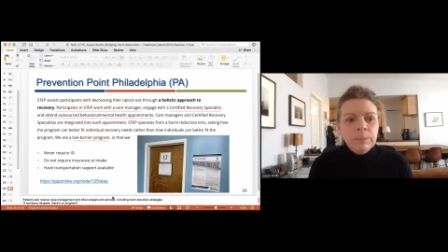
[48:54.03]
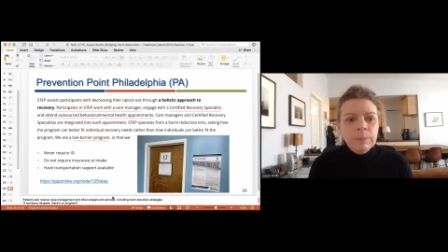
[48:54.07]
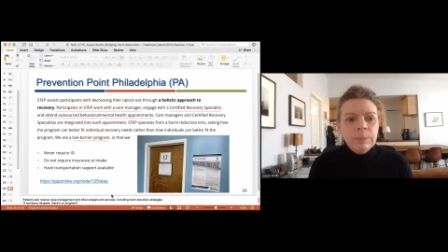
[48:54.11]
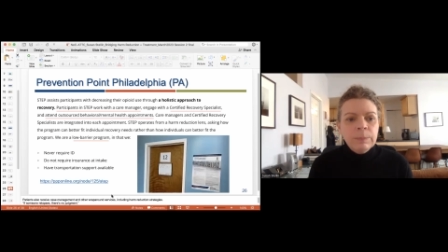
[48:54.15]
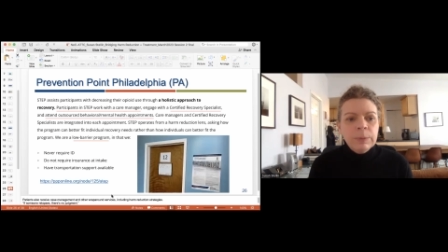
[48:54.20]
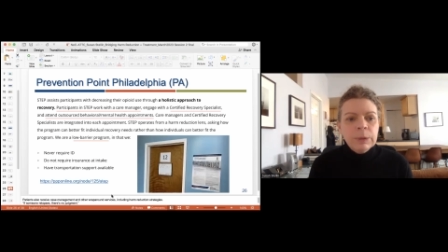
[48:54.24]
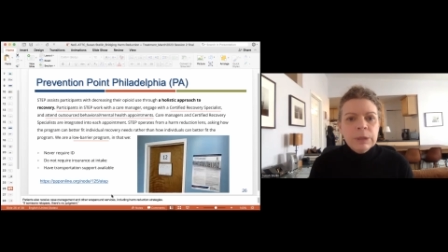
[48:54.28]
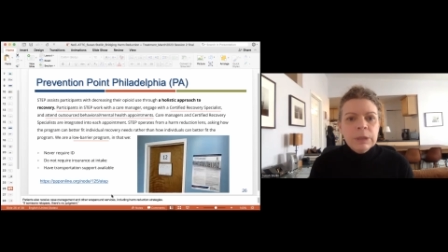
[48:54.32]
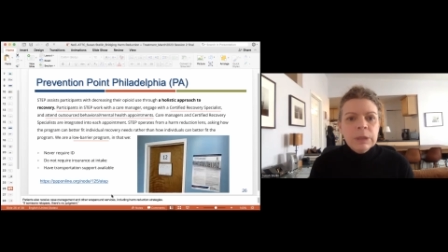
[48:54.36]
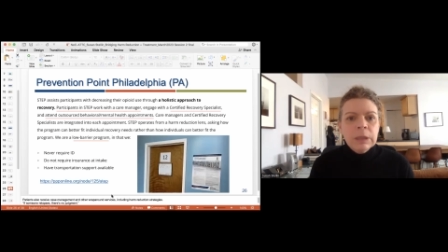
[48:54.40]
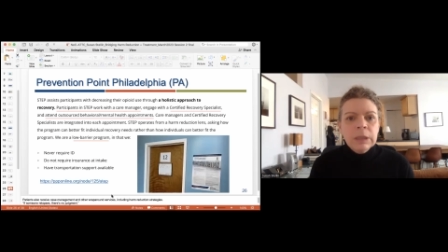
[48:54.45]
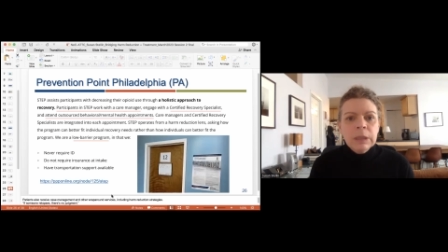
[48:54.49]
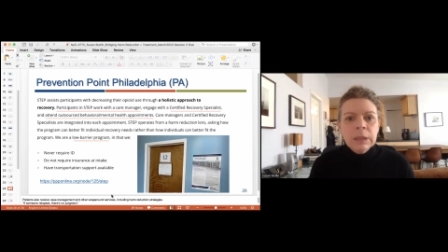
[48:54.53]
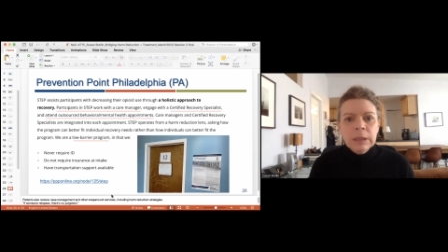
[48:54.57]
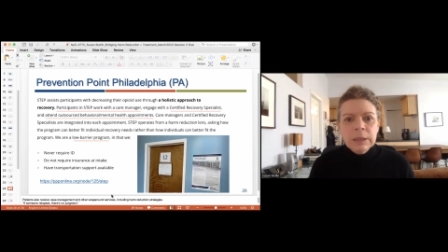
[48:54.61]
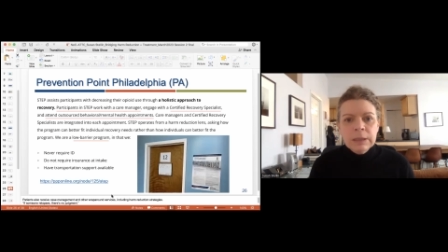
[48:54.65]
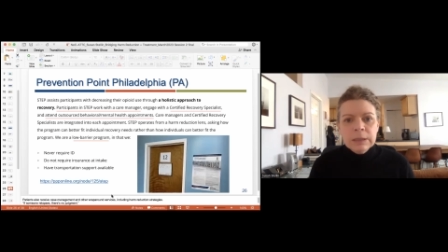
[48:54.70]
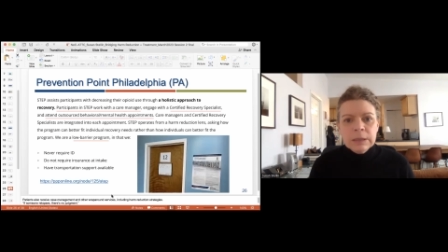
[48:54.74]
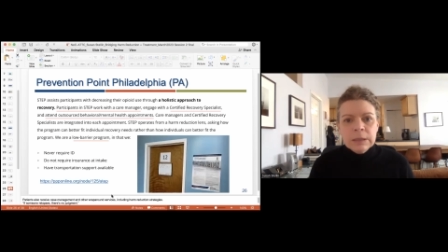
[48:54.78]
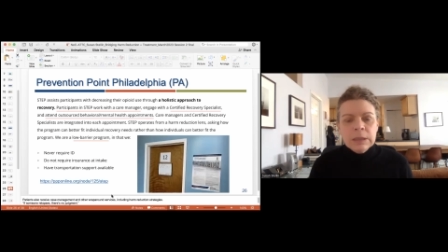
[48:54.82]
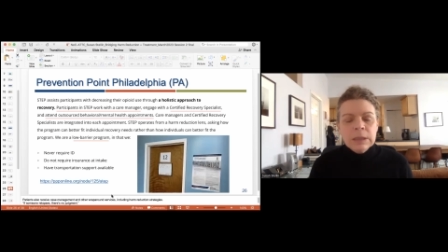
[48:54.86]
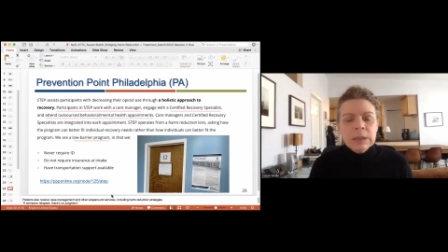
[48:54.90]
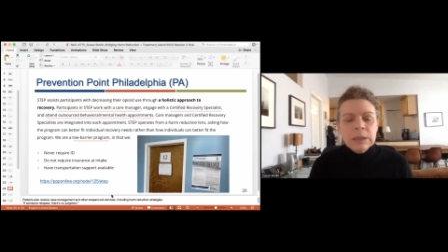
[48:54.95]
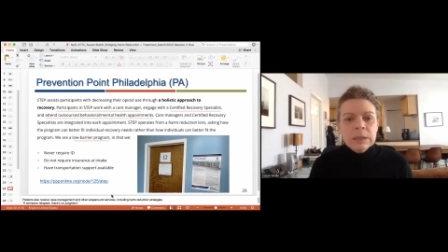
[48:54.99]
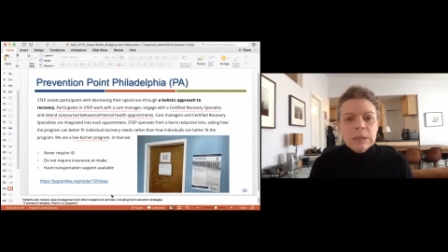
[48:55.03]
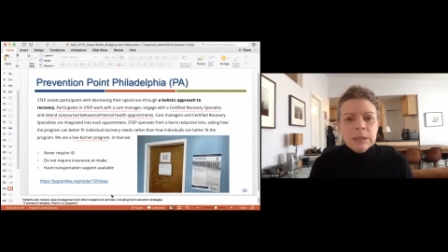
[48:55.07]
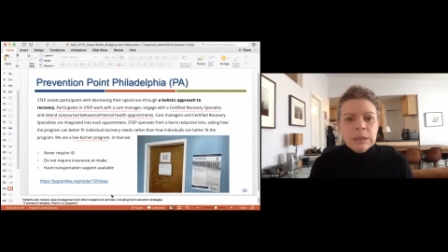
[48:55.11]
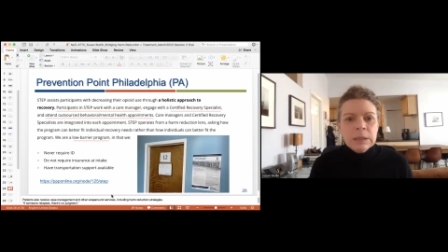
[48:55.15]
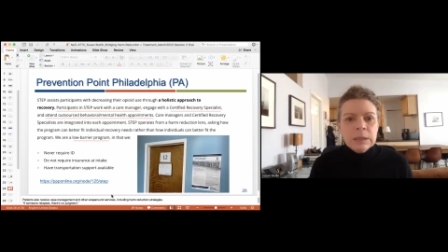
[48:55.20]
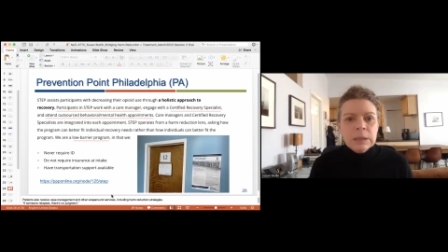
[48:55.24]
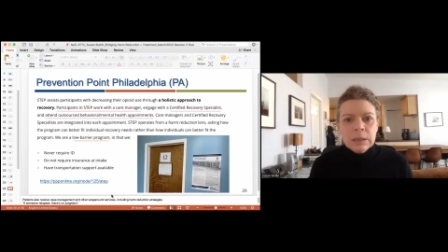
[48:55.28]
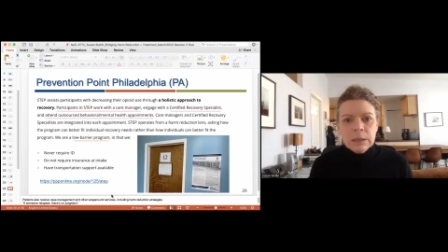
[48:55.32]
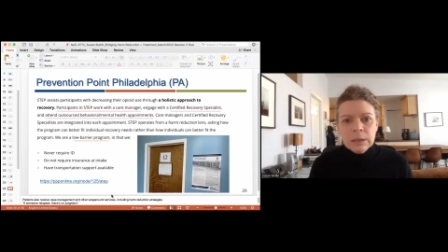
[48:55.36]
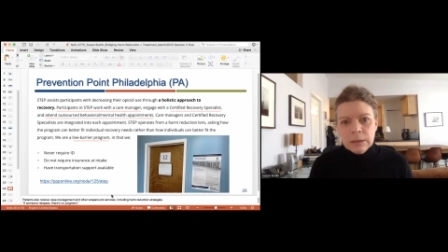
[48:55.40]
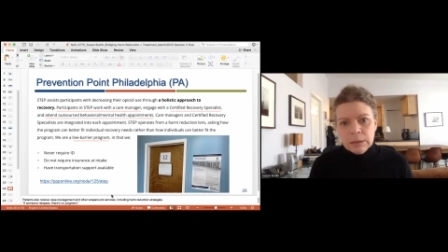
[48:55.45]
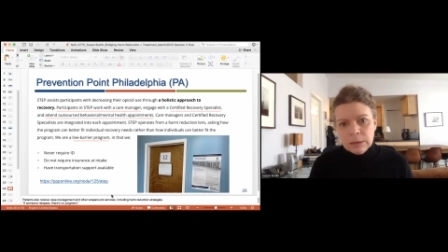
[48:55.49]
particularly
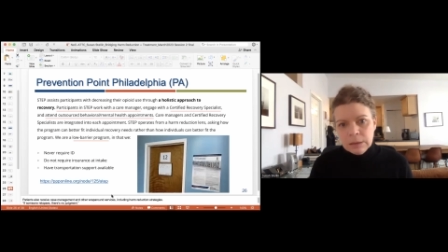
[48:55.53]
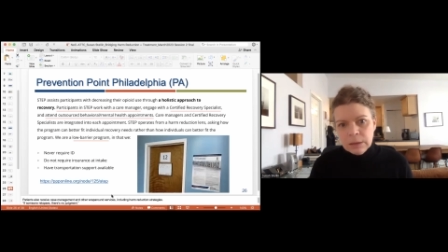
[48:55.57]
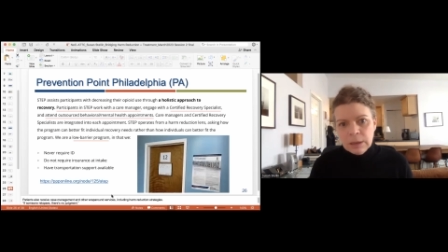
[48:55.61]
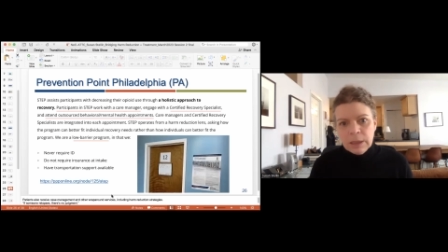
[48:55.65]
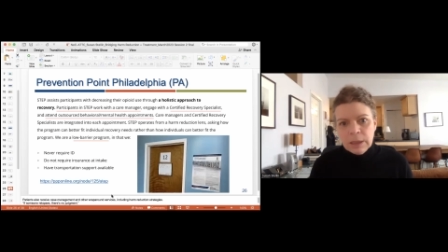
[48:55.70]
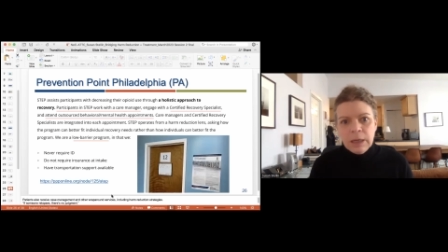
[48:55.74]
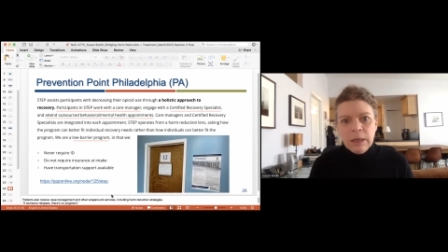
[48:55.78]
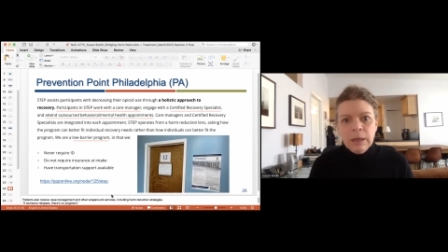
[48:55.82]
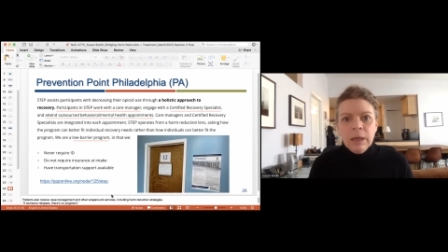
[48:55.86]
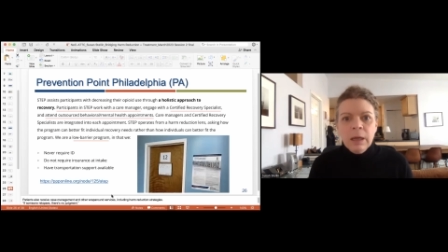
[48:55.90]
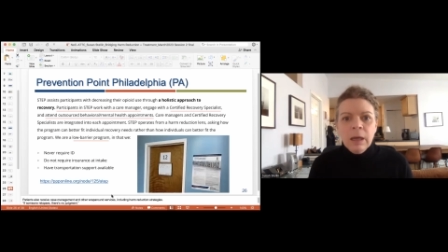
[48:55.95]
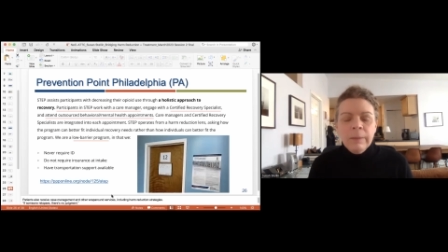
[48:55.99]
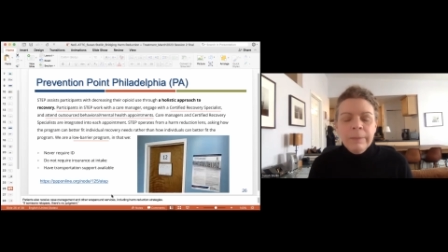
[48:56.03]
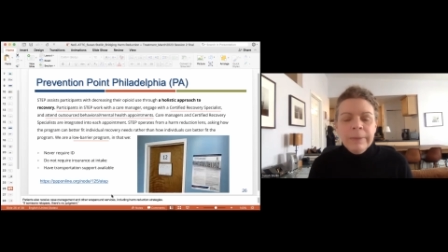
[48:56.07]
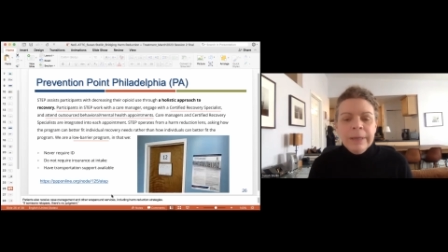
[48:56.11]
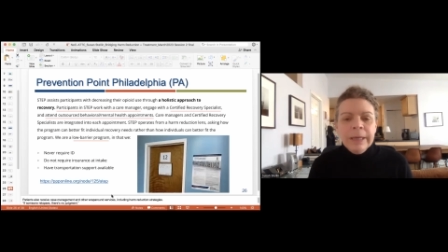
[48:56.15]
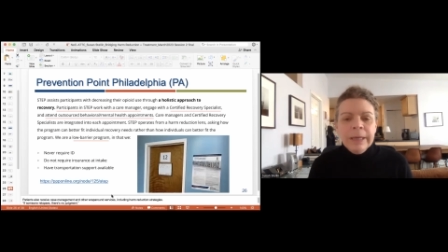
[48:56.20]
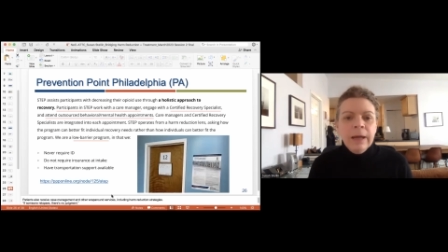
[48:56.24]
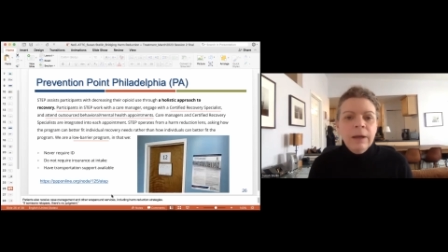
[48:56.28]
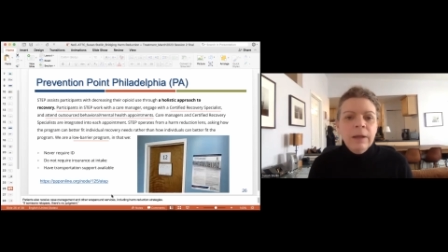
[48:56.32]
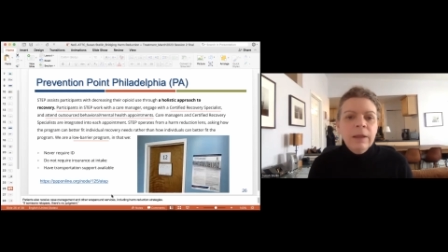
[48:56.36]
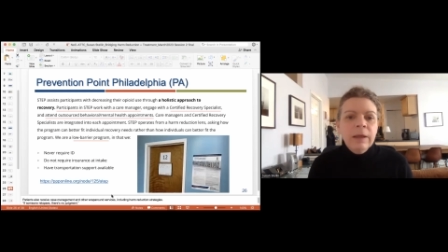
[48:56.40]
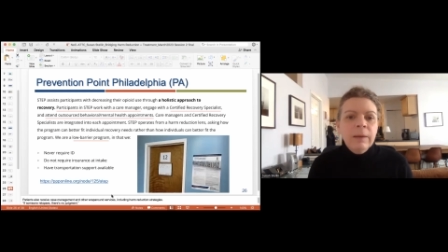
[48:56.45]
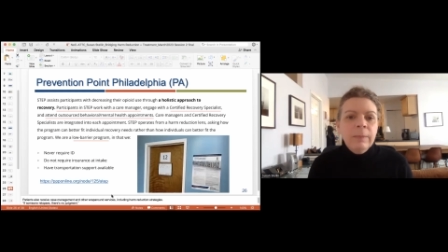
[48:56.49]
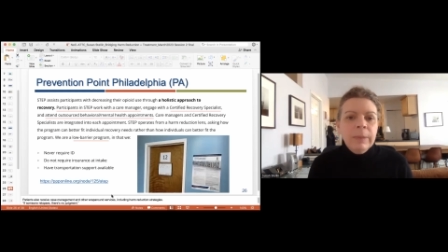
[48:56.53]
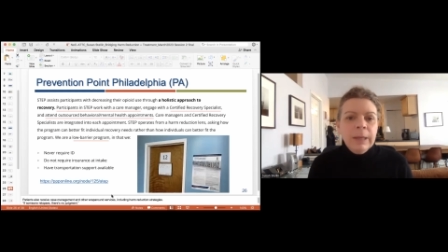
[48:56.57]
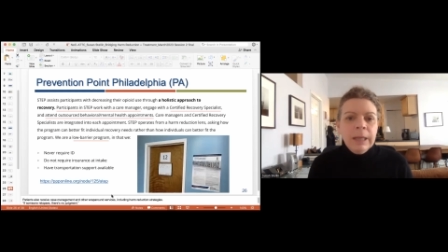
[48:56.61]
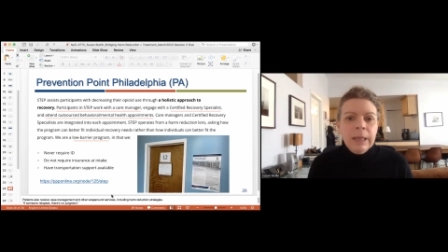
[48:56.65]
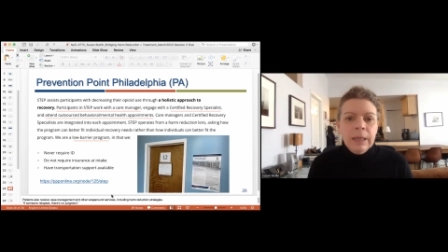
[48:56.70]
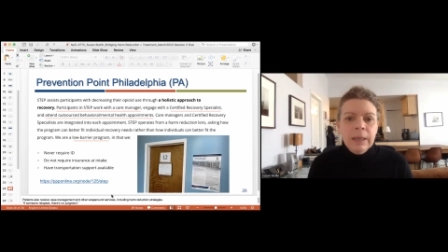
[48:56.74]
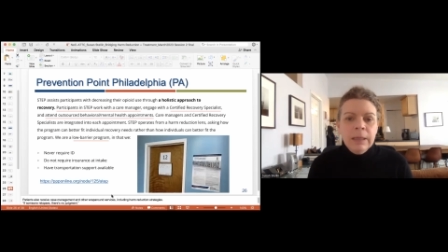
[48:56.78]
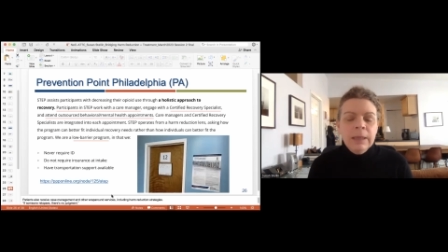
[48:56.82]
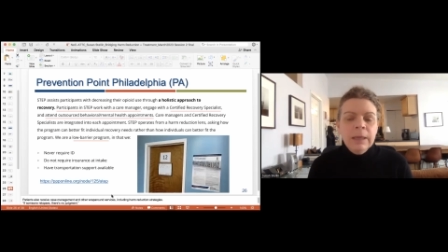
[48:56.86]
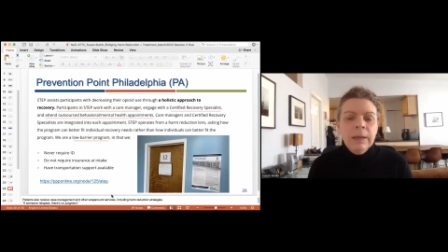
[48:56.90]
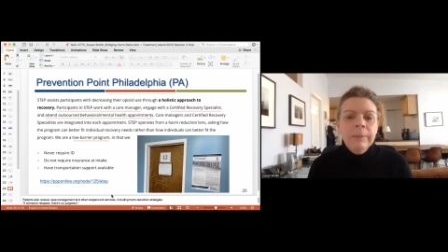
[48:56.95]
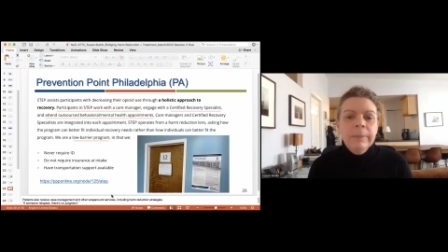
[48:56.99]
since kind of coming out of the
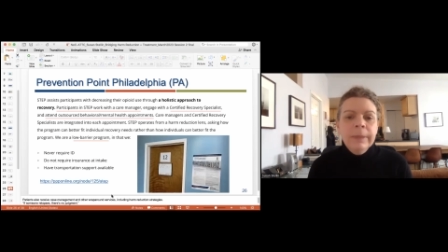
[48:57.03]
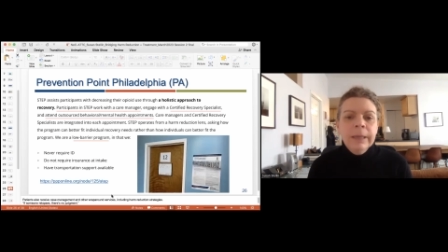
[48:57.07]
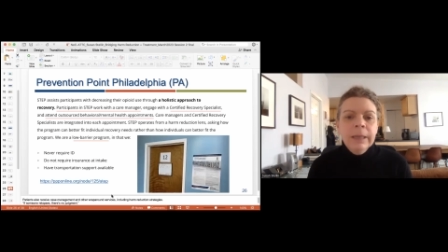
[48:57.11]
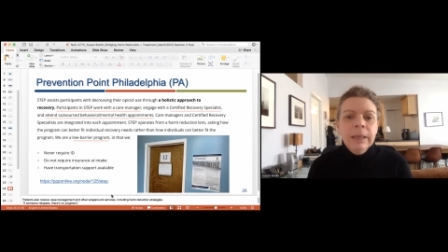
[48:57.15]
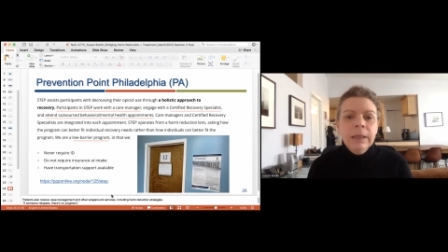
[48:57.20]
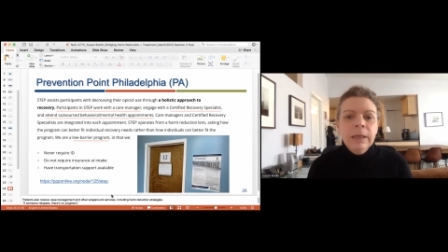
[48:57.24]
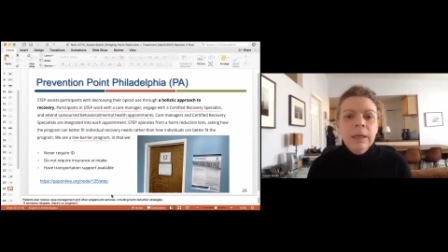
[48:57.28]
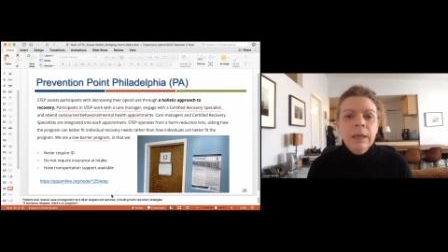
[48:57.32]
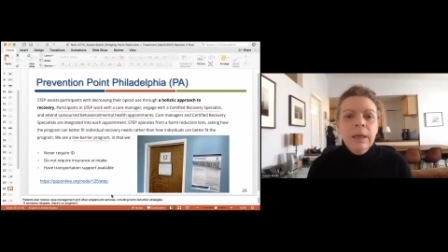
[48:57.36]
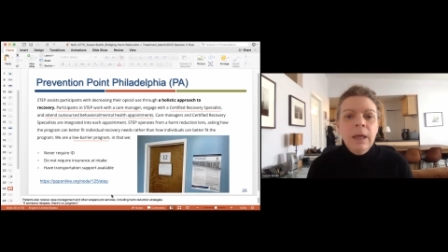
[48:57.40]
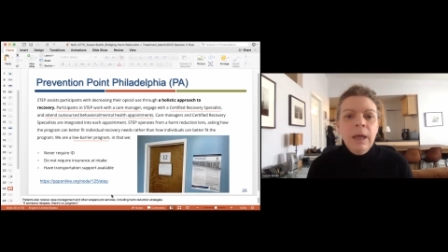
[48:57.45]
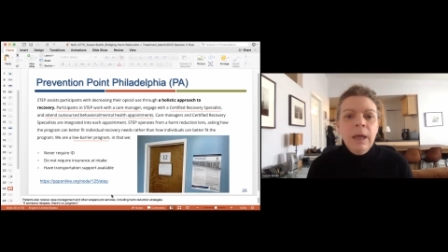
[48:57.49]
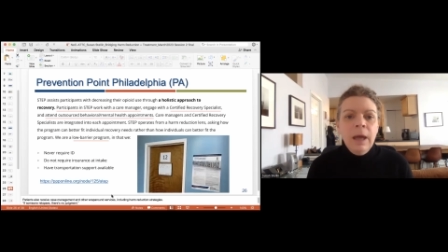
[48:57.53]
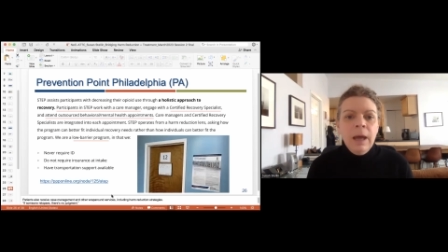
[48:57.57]
pandemic.